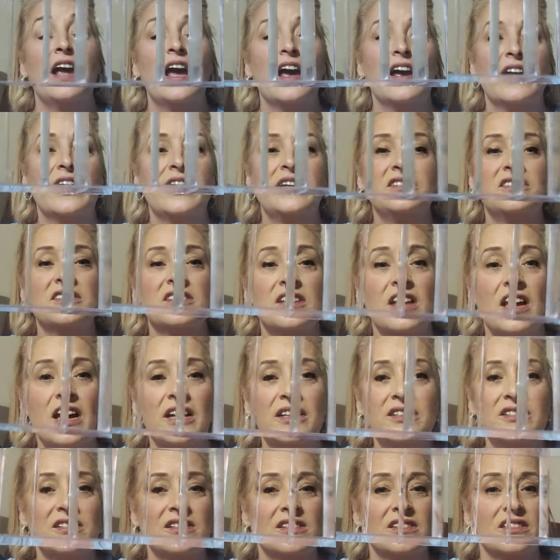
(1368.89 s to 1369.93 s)
Yeah, 8
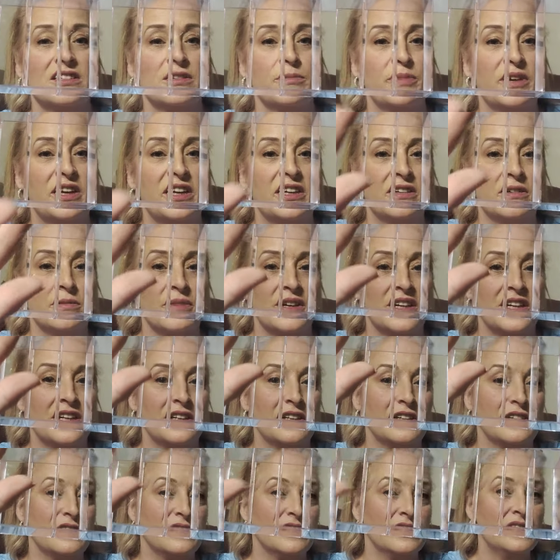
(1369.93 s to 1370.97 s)
slots. Look at the paint on my
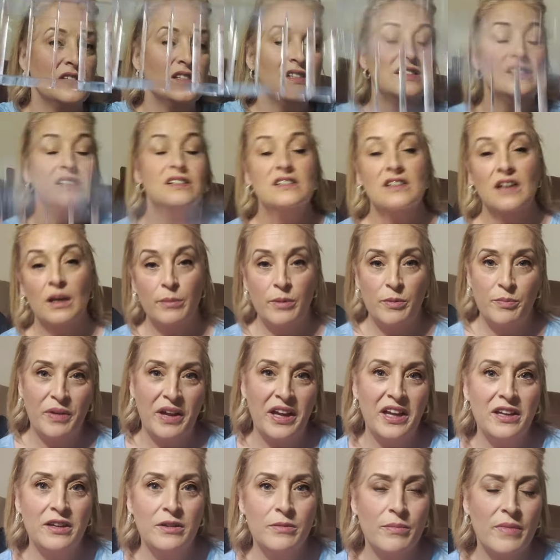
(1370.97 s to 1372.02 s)
hand. I've been
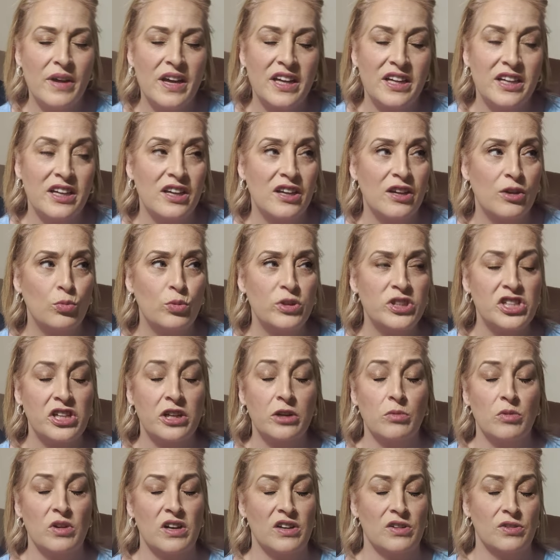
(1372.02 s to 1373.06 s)
painting my
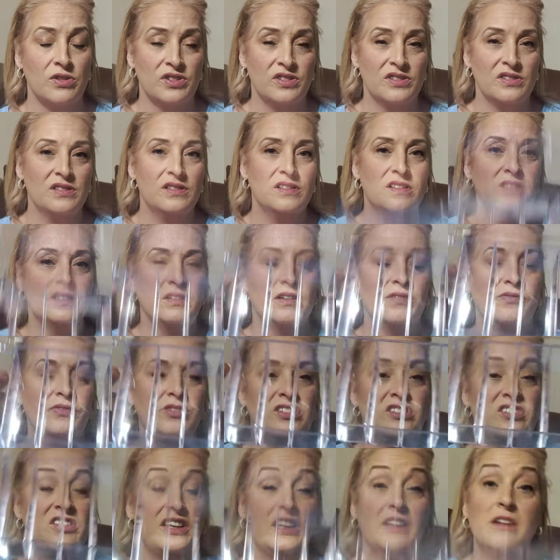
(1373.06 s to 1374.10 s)
wishing well. Like
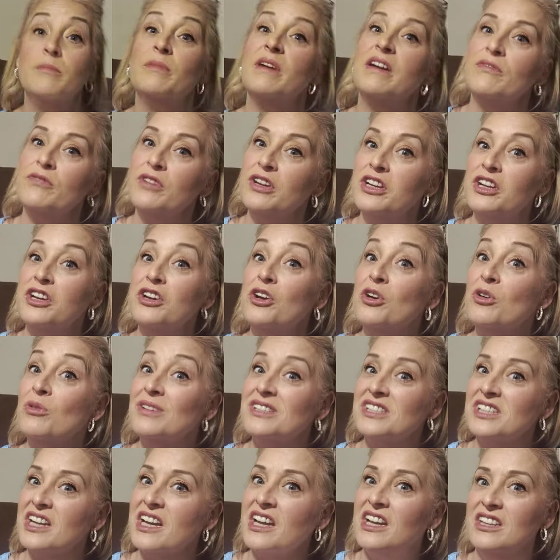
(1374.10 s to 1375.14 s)
you see in my video,
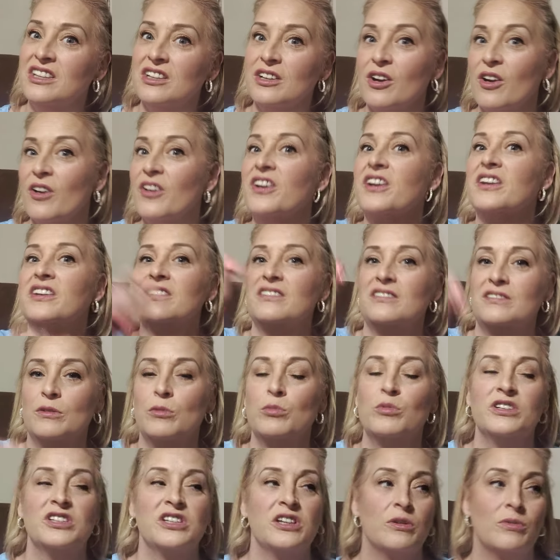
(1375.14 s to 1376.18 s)
once again, the
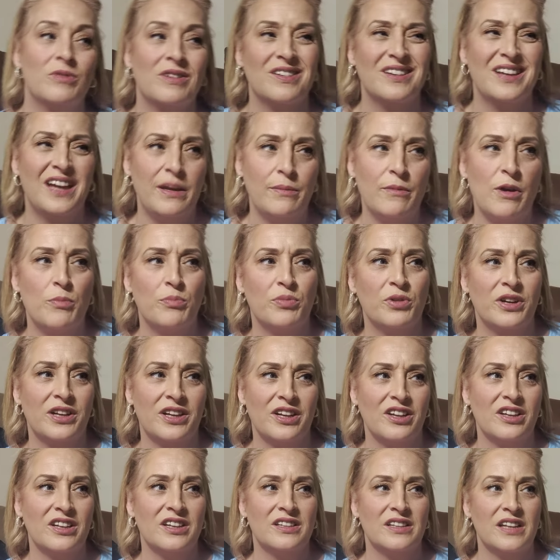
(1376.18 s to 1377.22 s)
gardening wishing well came out pretty
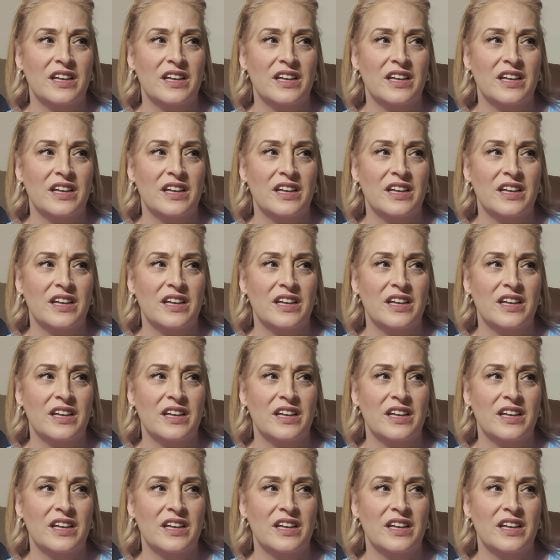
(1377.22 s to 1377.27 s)
good.